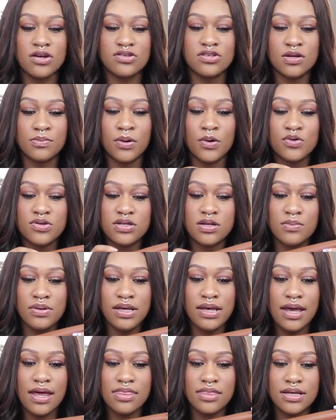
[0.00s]
are supposed to
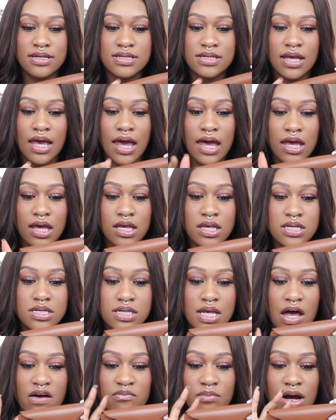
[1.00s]
be in this
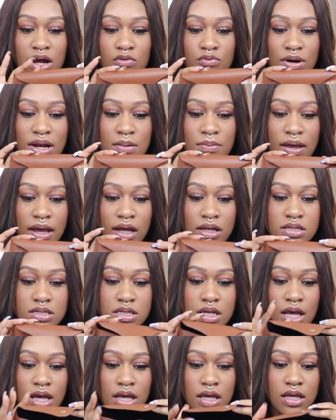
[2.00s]
case. I have my
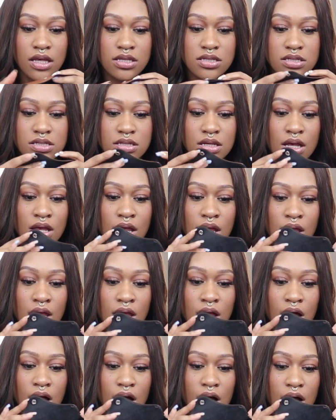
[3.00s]
Ray-Bans case.
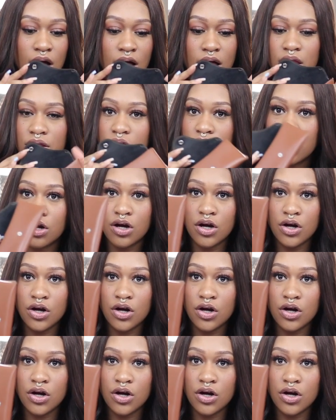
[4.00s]
They're